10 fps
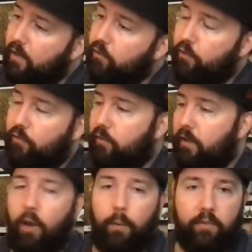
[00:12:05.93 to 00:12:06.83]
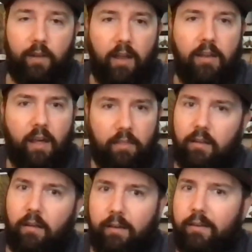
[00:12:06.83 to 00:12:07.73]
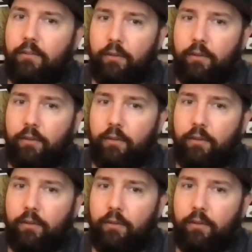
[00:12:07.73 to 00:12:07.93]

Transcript: It's just, you know, it's another line